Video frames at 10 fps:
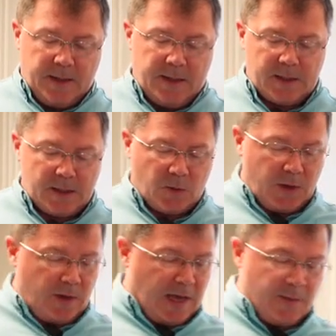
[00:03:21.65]
This is
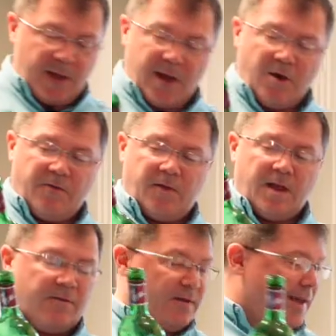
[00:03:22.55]
one you got to be careful
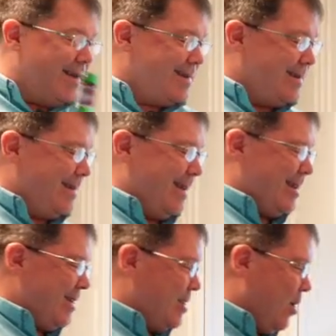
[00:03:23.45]
of in case you
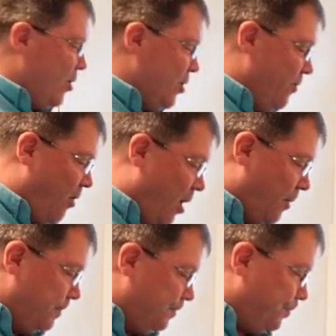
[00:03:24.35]
could just go too far.